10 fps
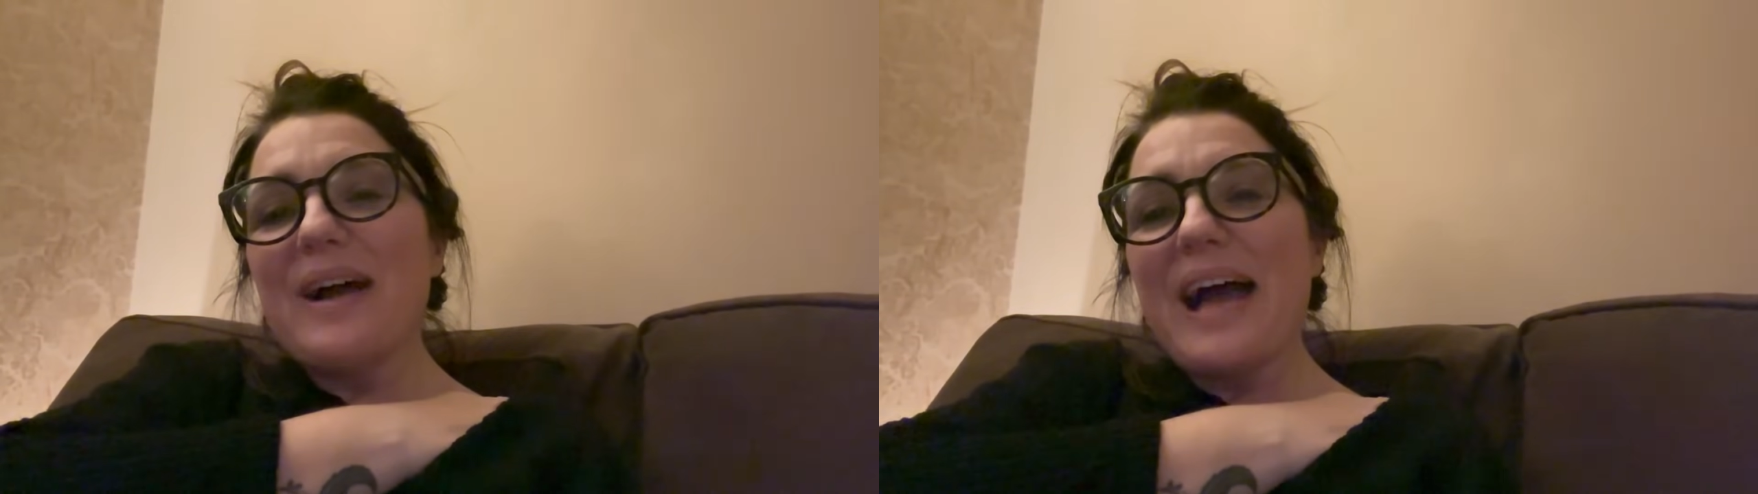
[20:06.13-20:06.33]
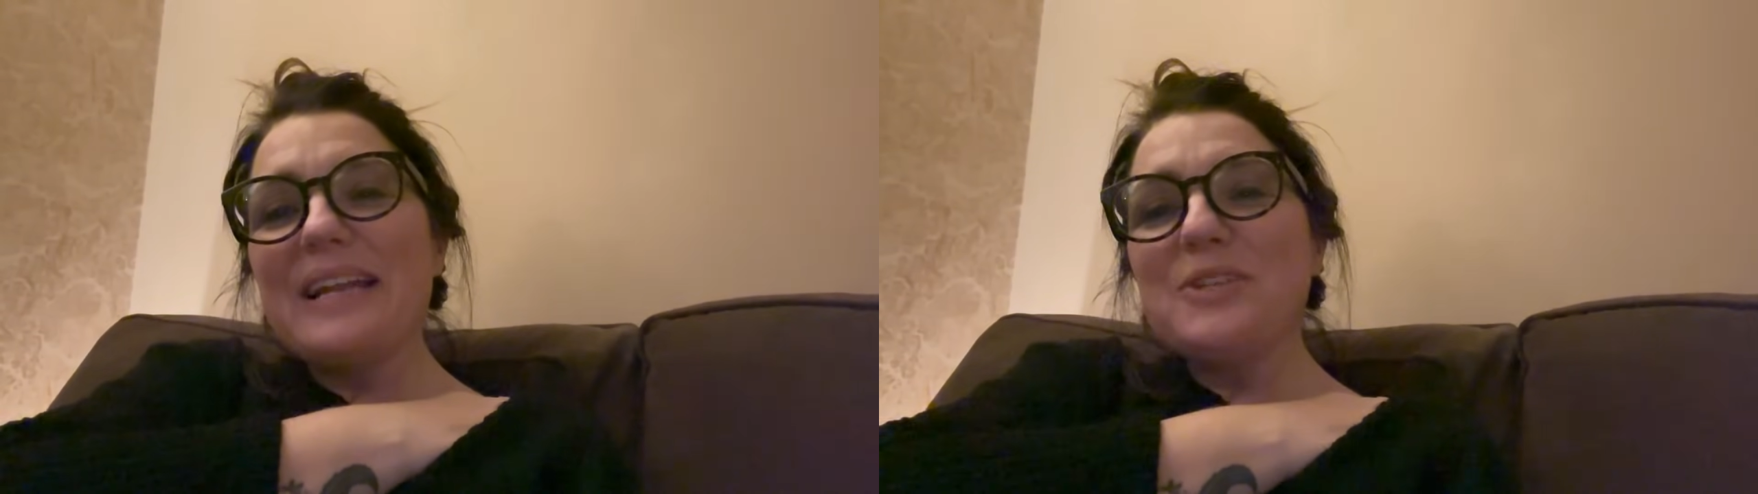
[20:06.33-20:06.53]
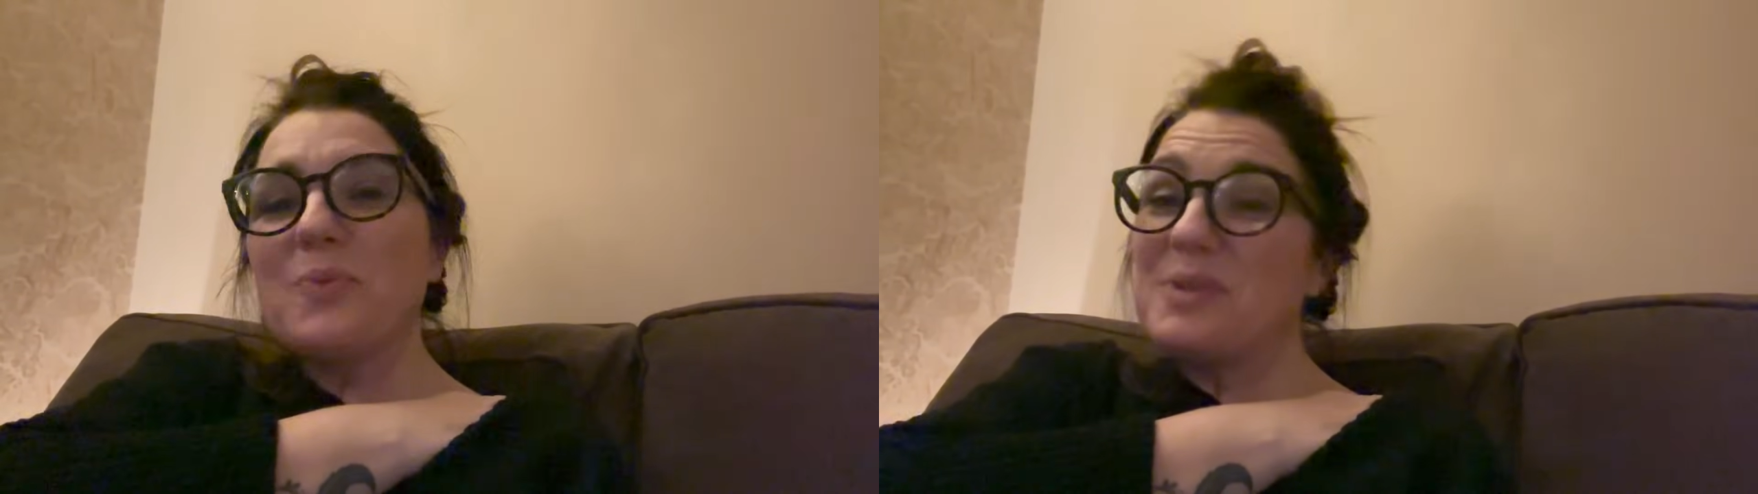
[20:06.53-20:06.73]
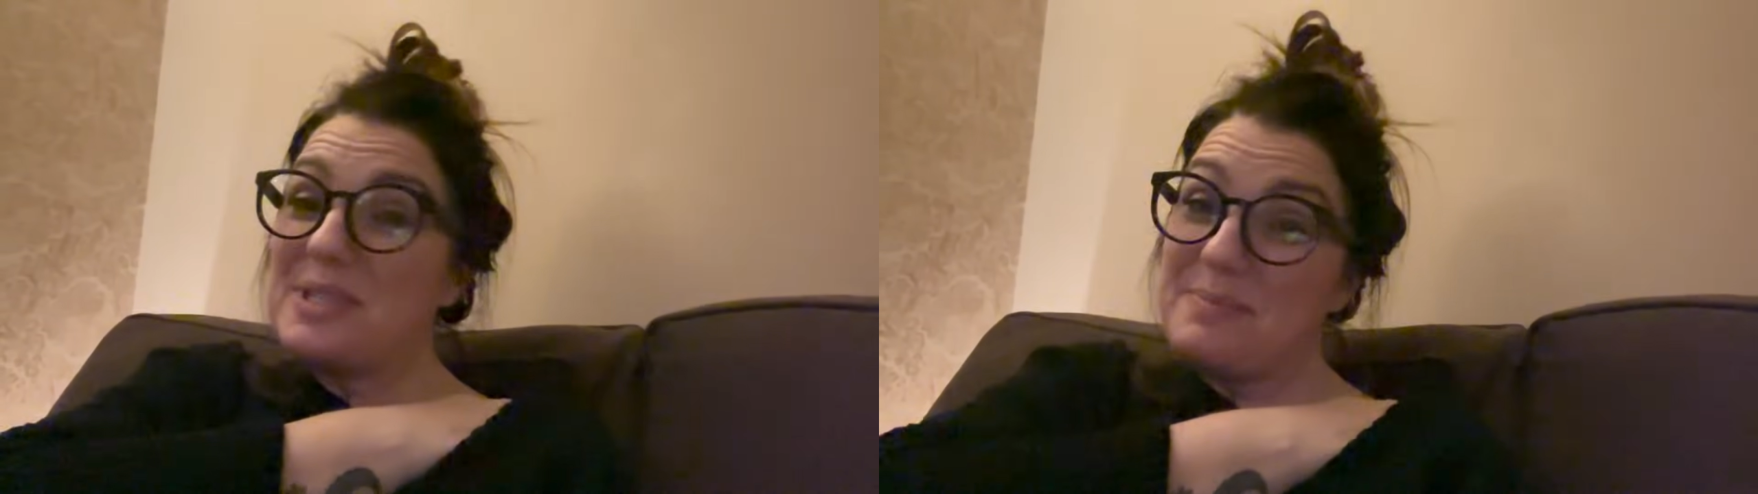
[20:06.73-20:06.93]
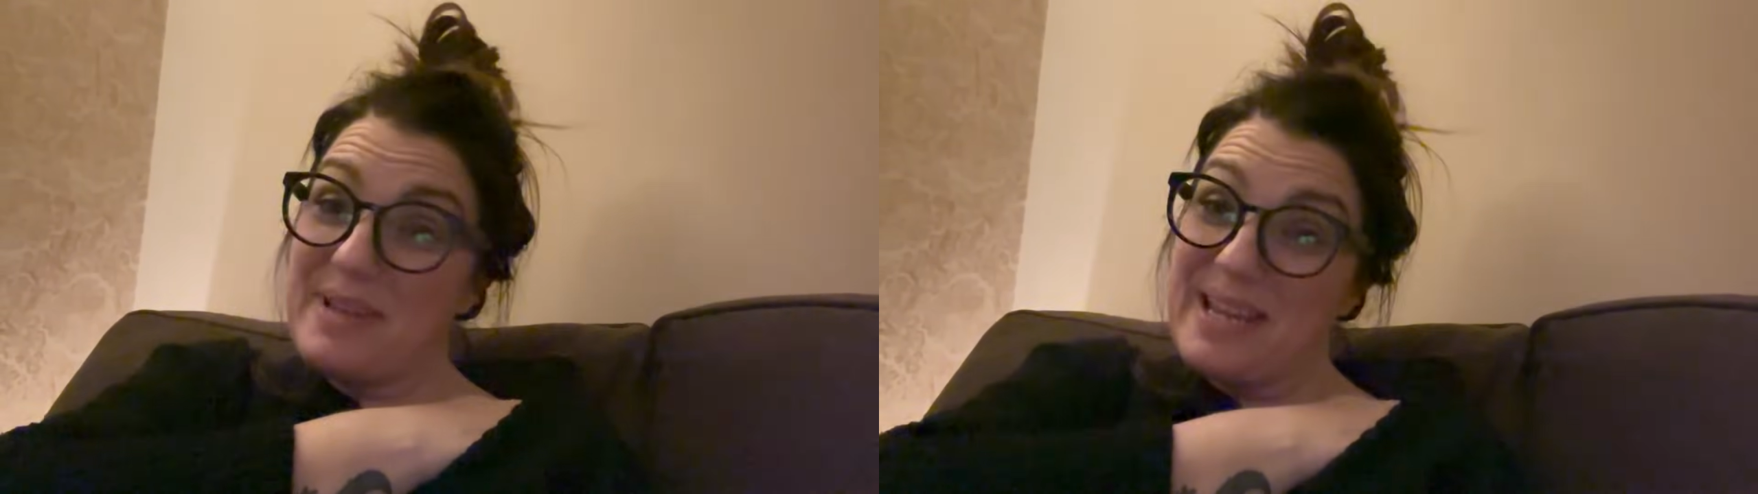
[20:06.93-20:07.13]
Alice
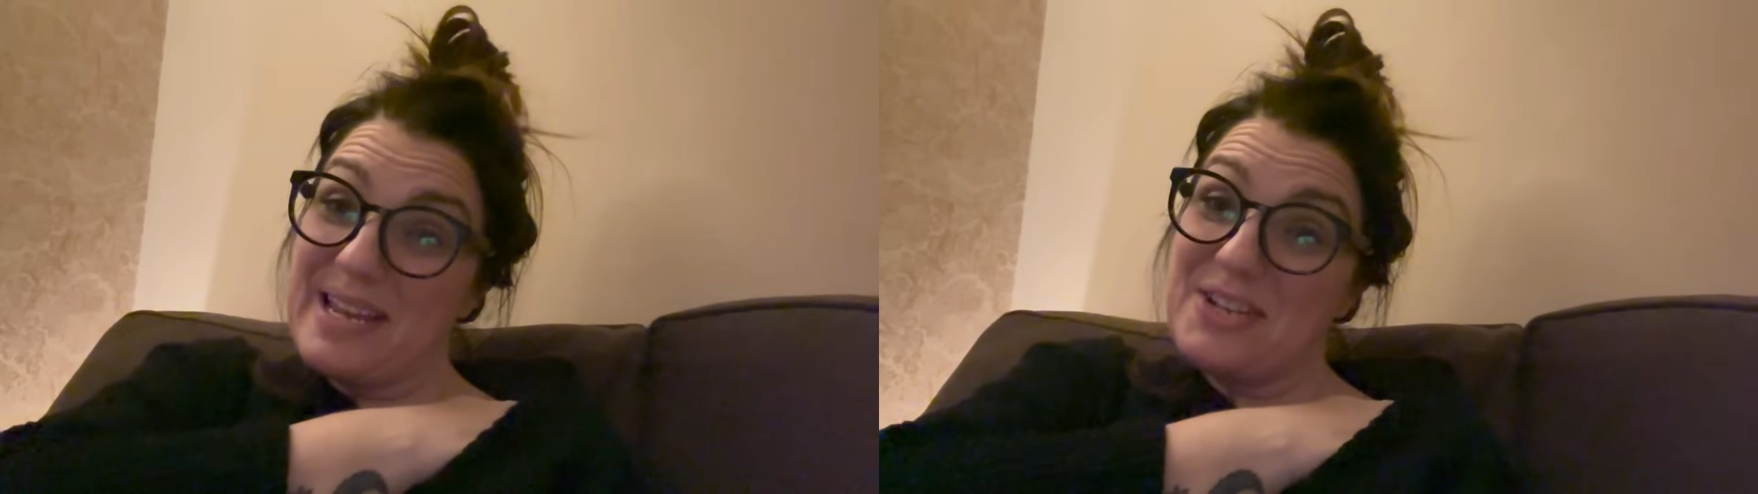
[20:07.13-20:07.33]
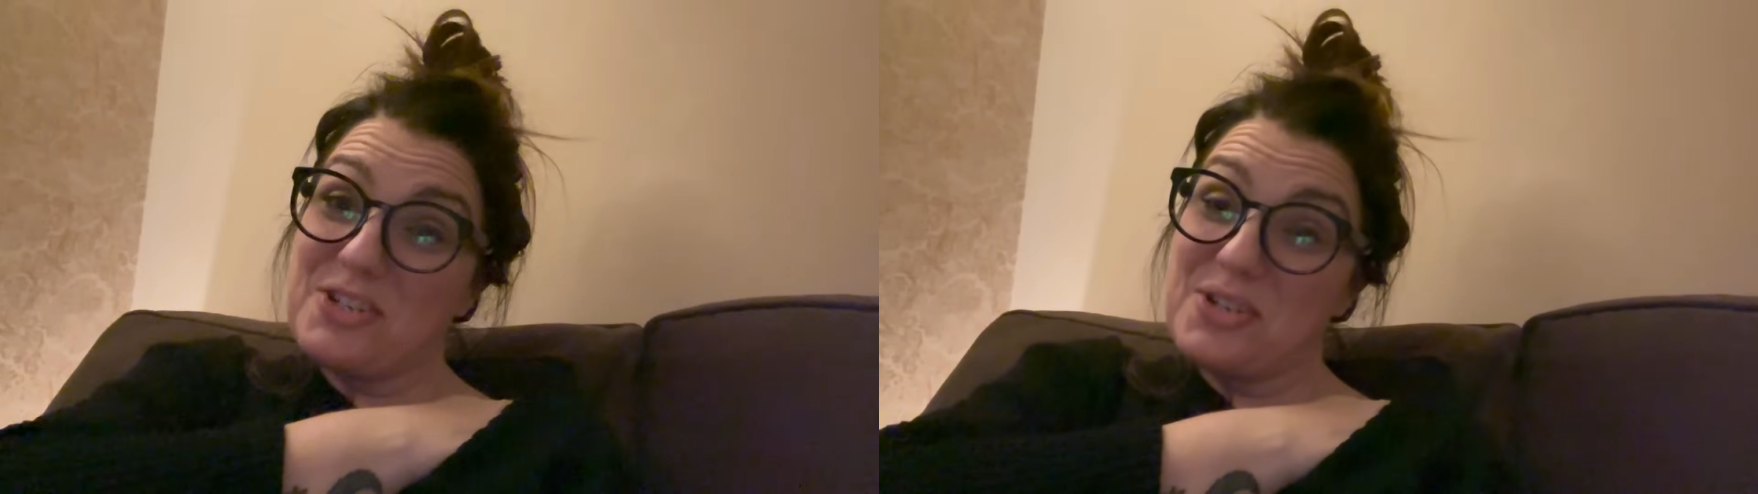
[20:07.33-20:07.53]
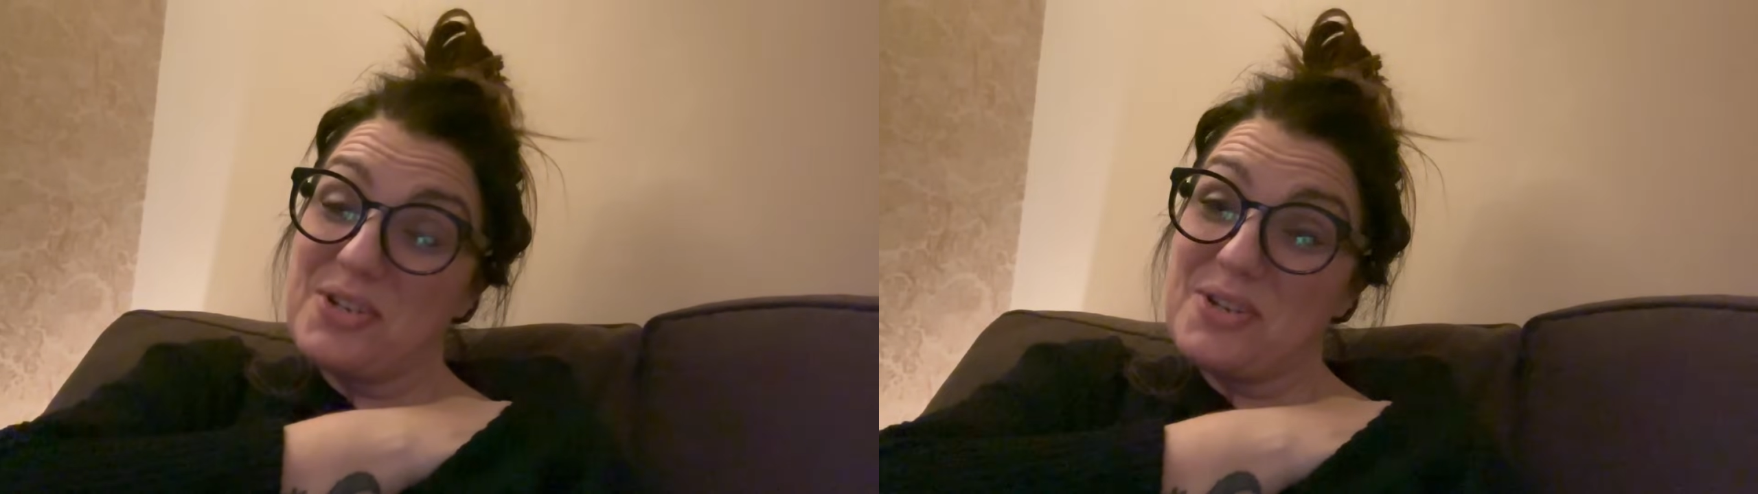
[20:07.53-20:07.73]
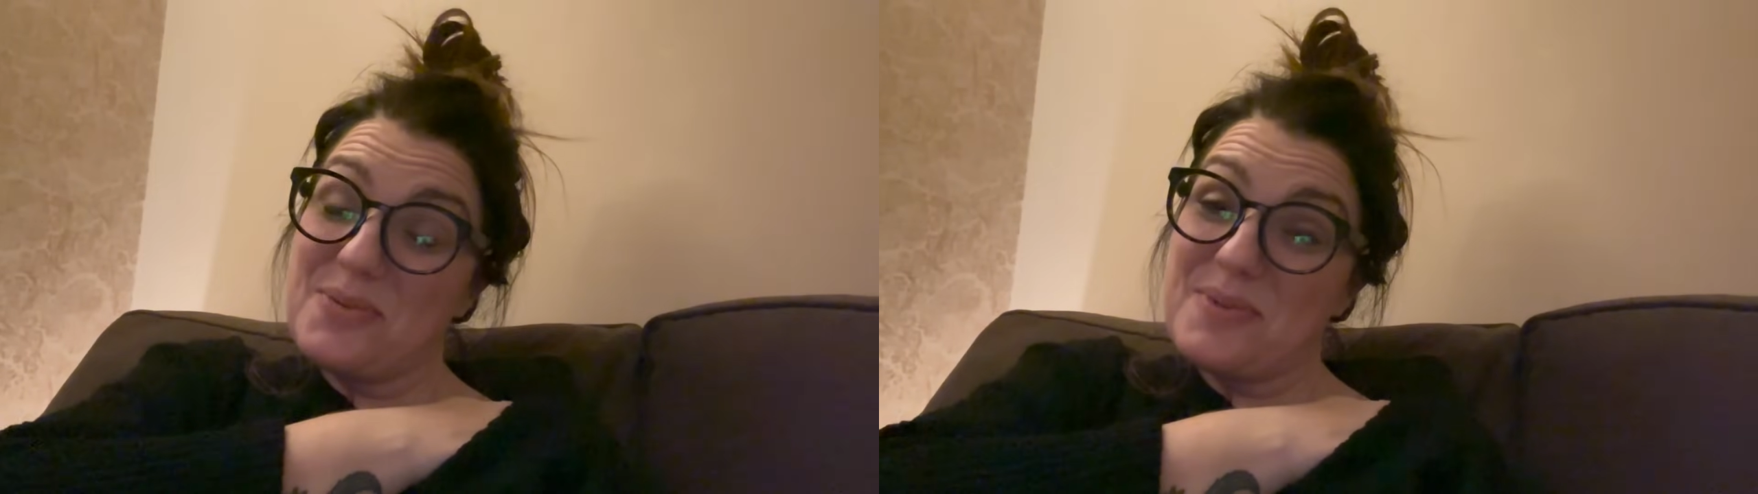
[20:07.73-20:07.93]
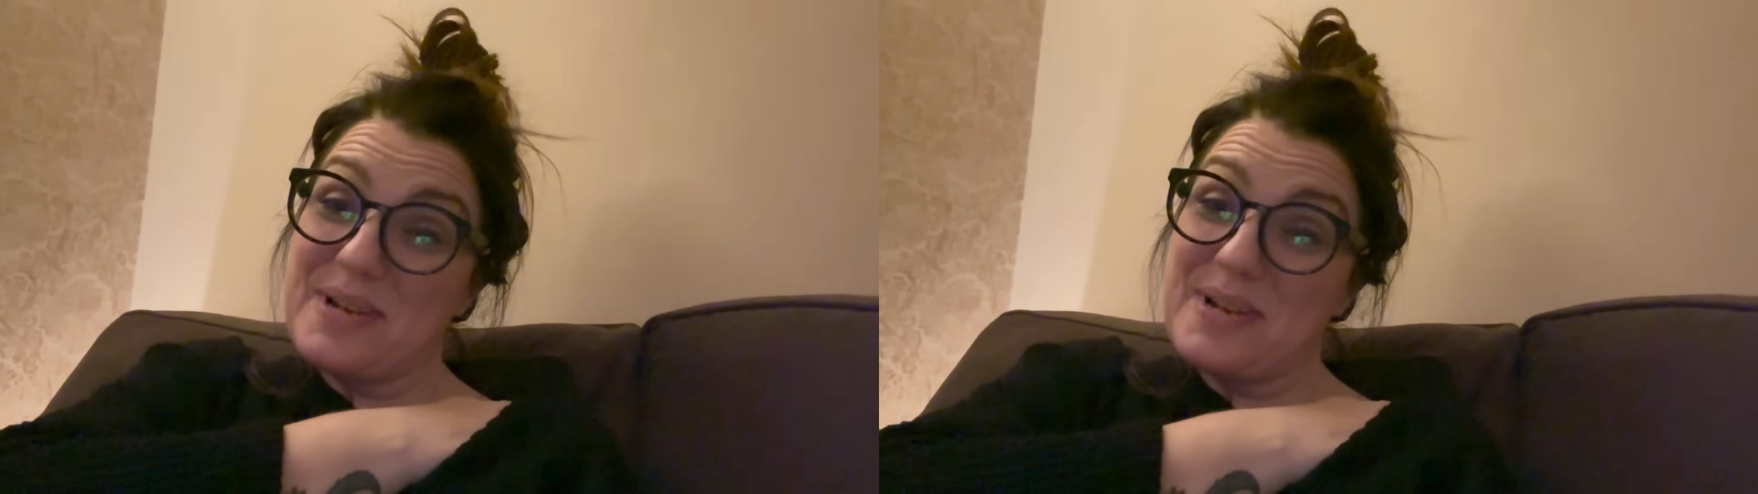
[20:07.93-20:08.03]
wanted me to